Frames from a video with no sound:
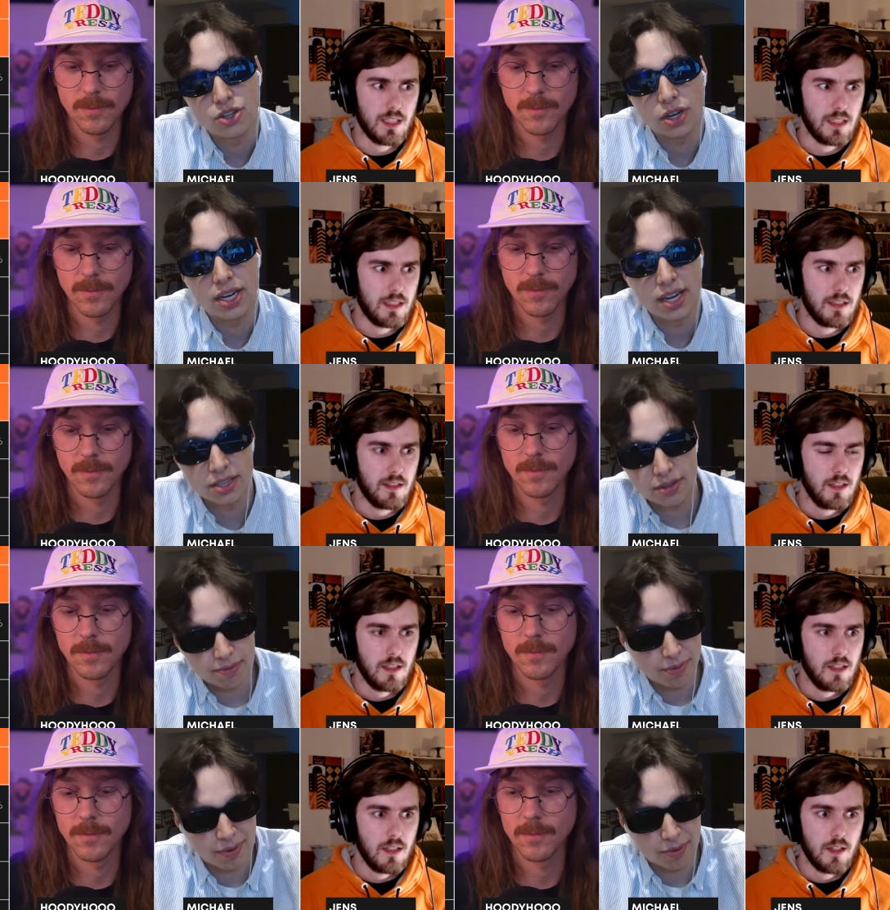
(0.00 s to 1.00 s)
Speaker 1: uh, he
Speaker 2: has
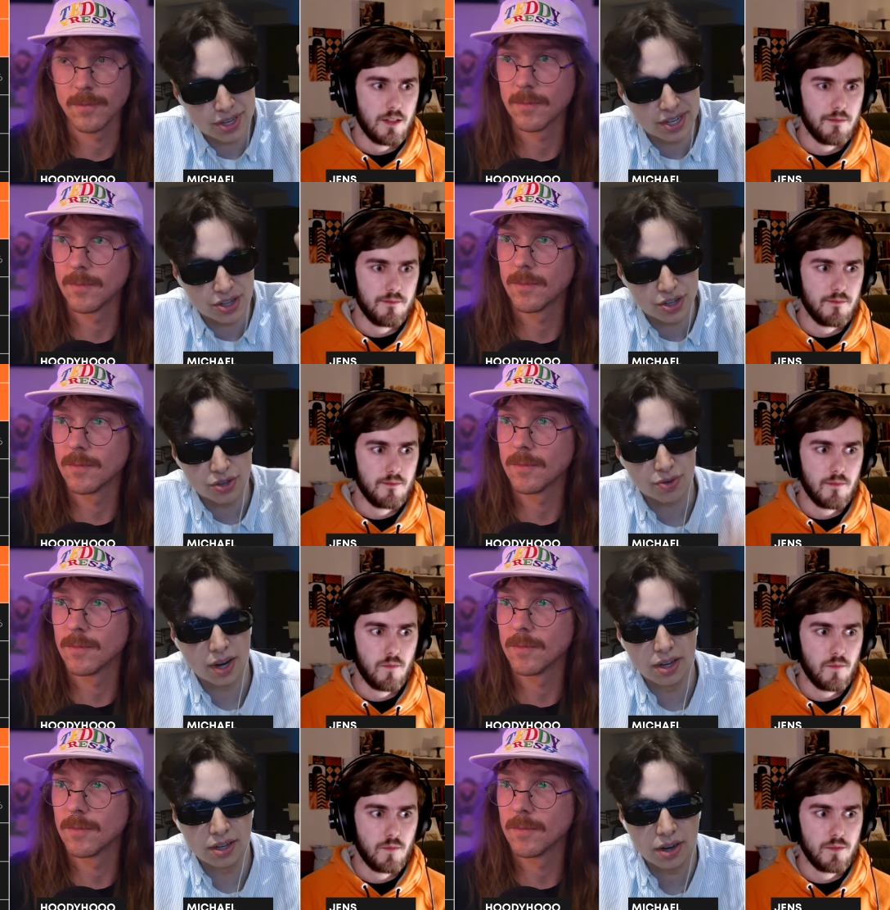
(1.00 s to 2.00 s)
wrist issues,
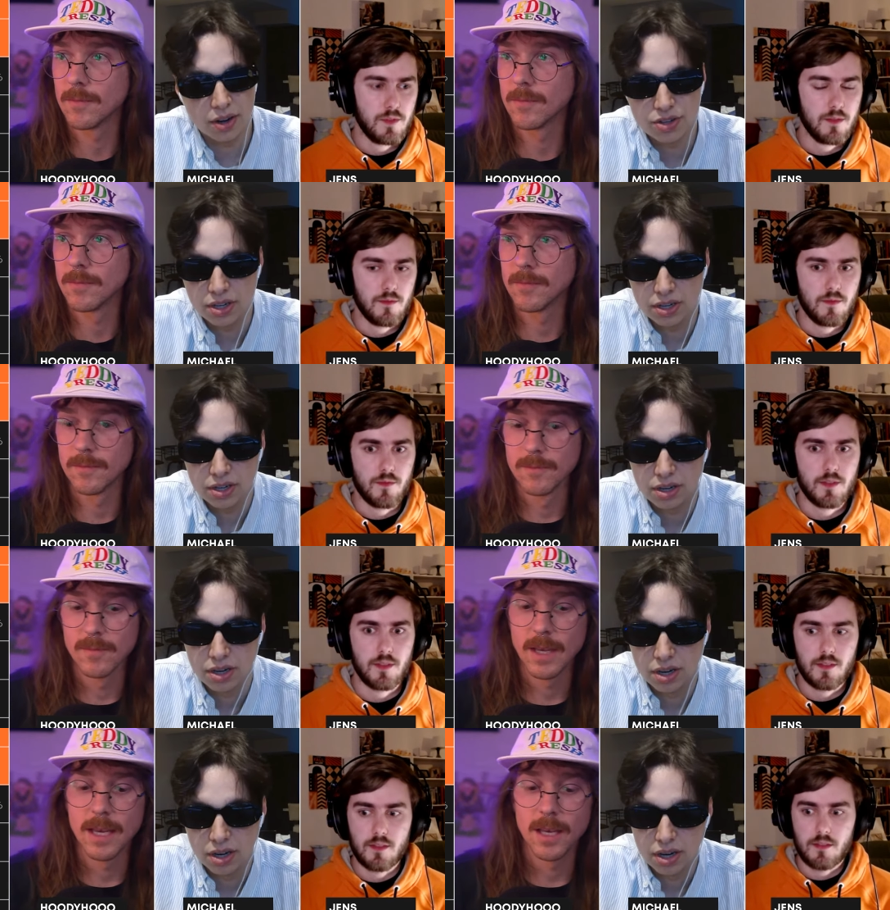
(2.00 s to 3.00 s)
right, Archie?
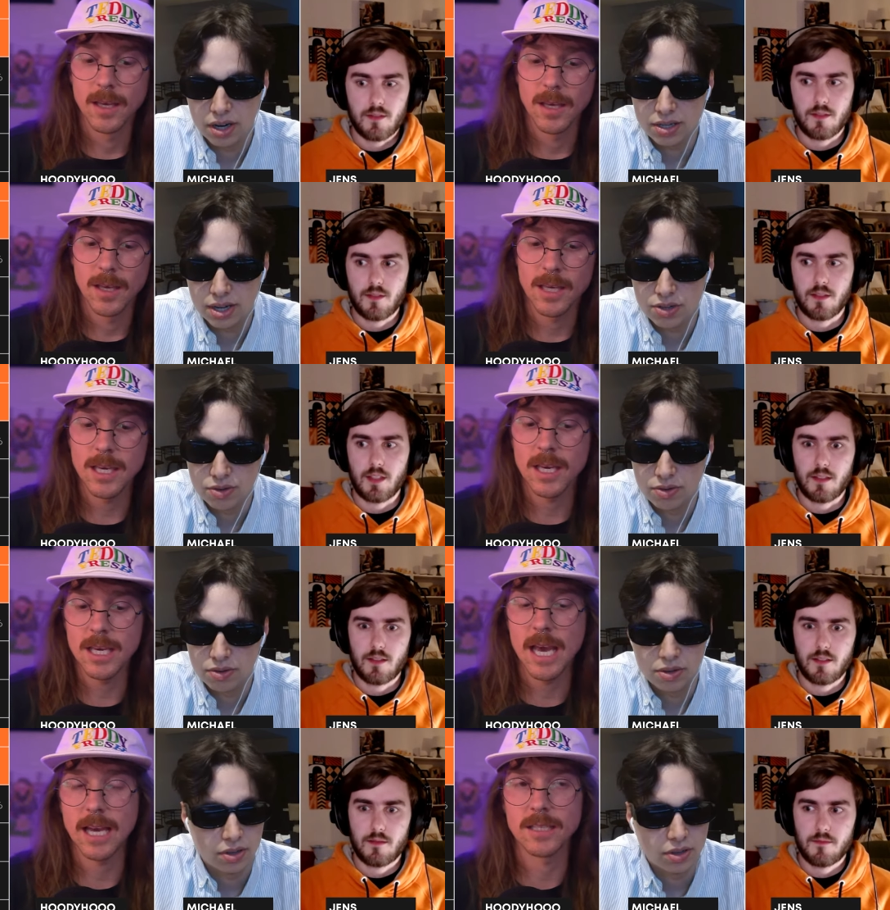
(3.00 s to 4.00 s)
Is that he, true? he
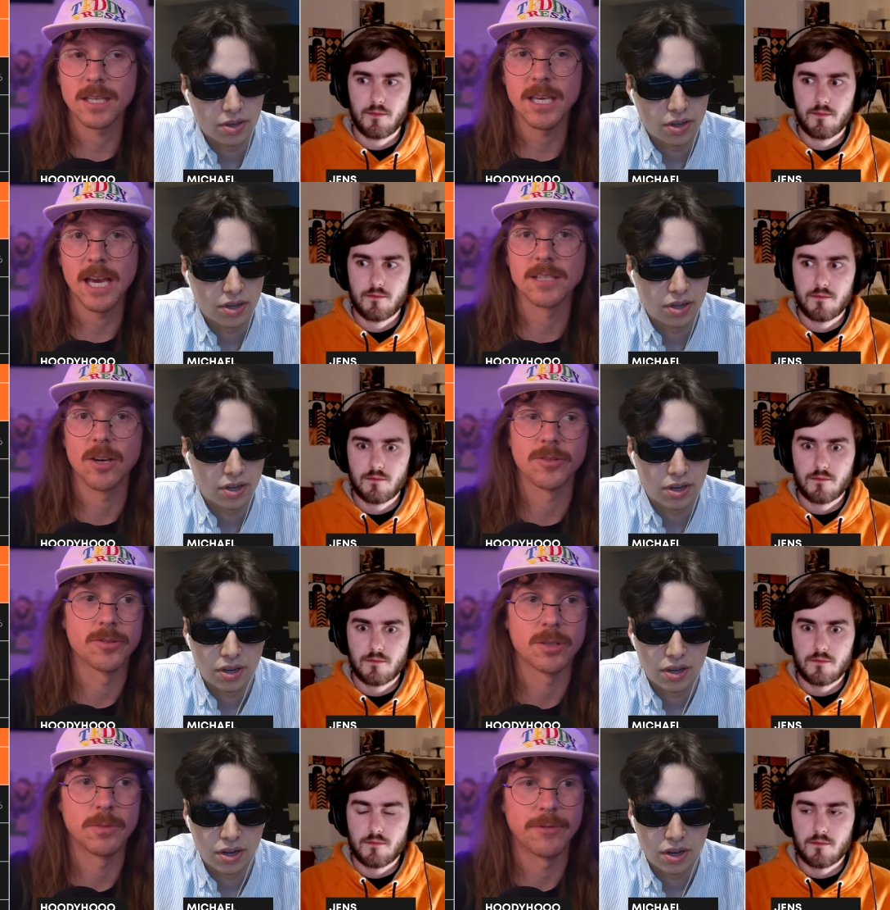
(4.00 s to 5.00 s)
Speaker 1: has he has gone through
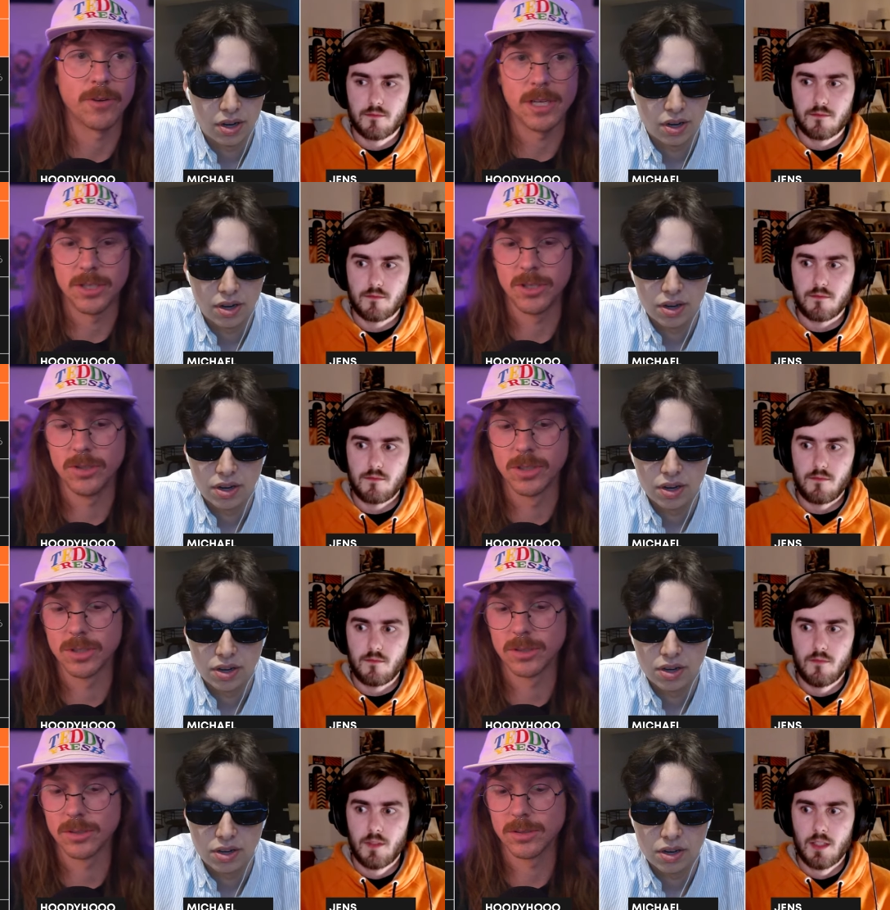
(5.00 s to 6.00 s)
some different
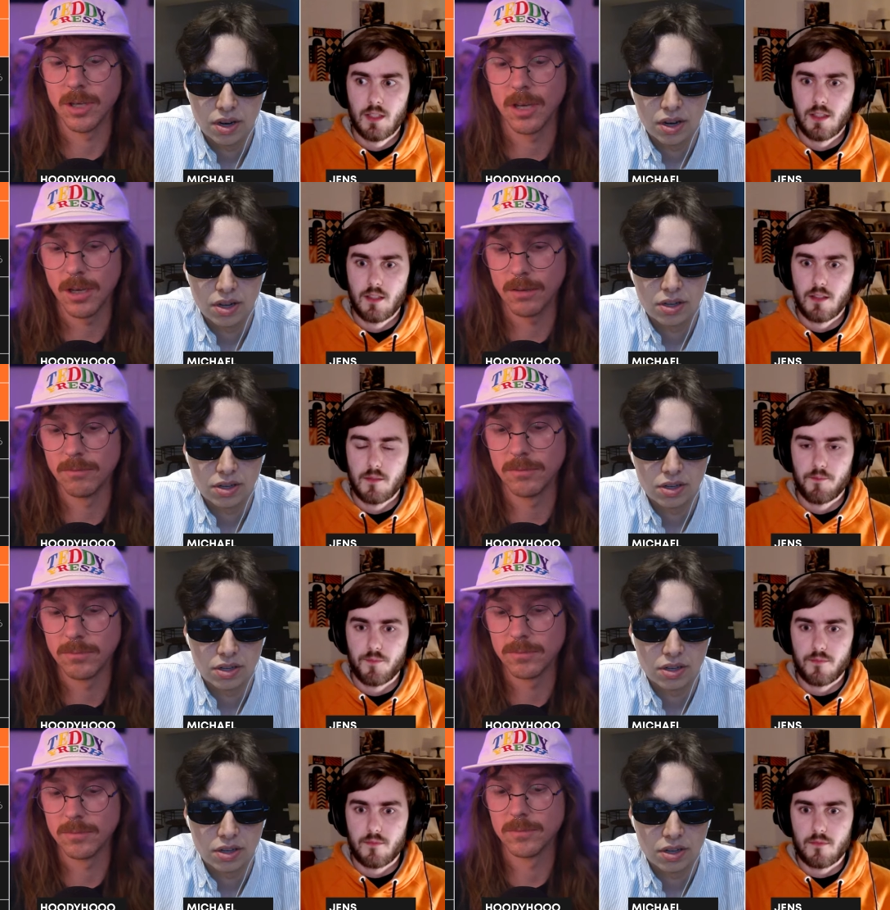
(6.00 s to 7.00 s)
issues. Um,
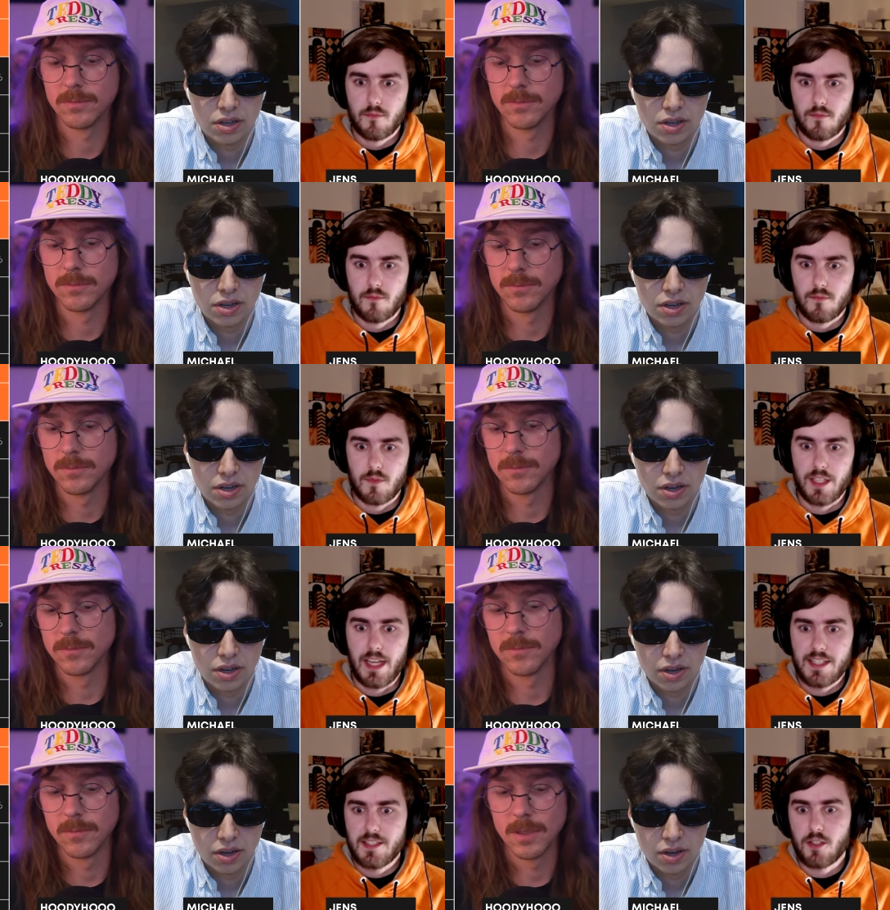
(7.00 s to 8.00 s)
he
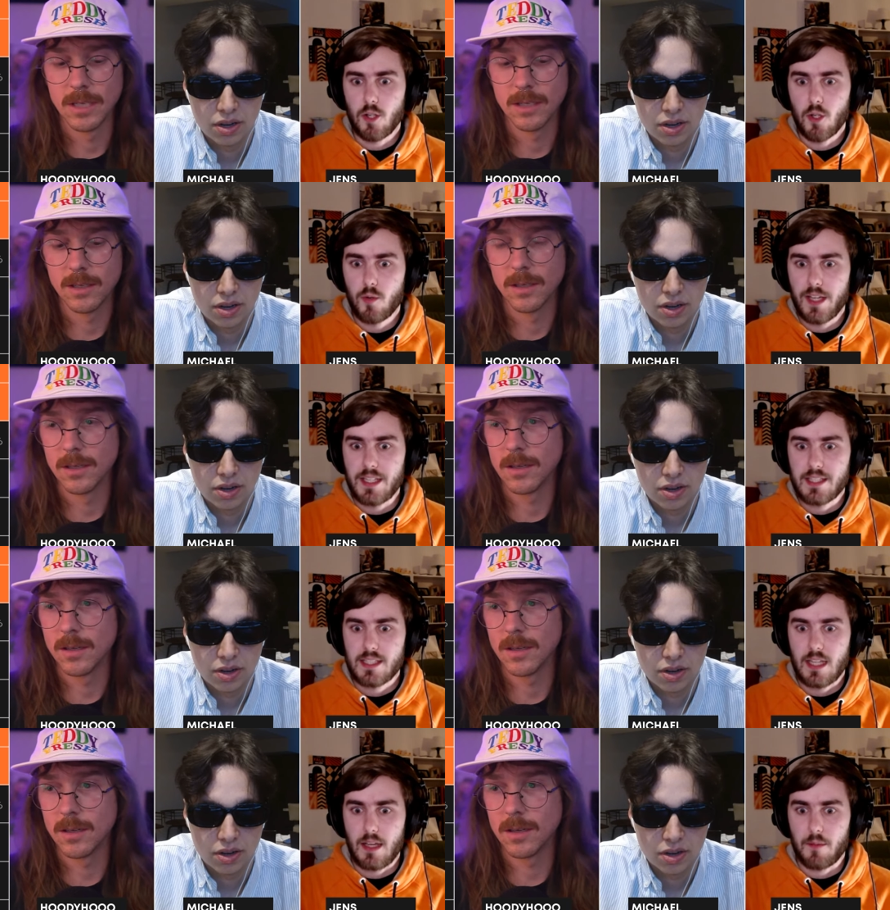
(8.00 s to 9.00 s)
hasn't
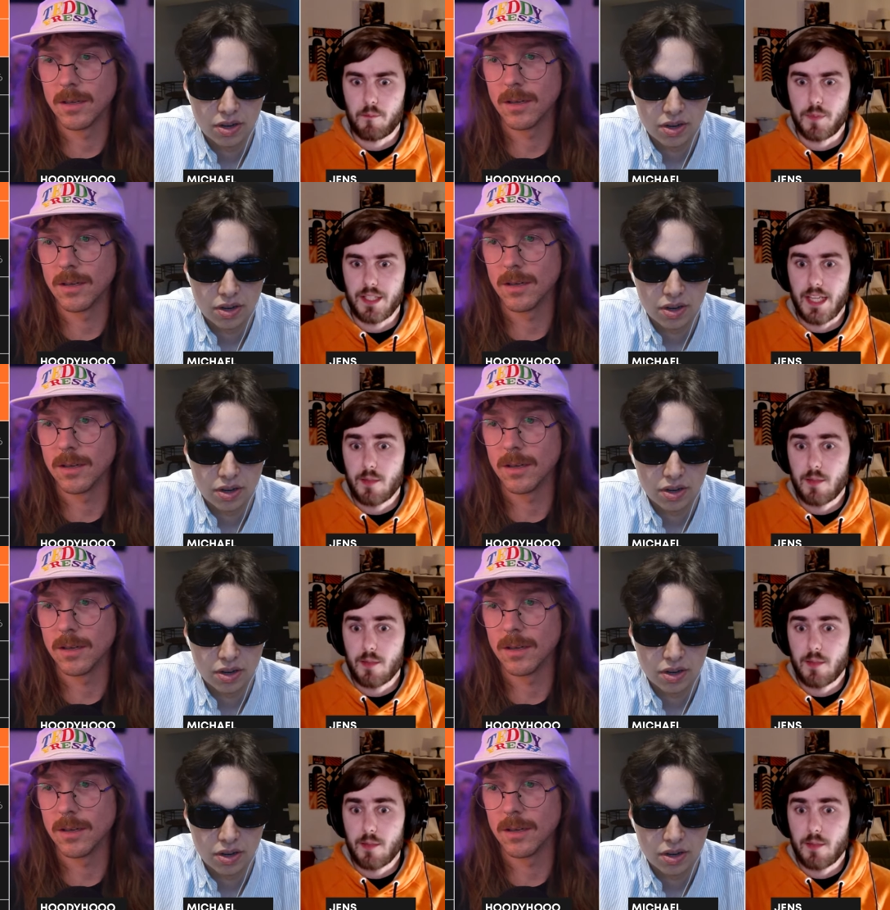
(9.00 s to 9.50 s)
always been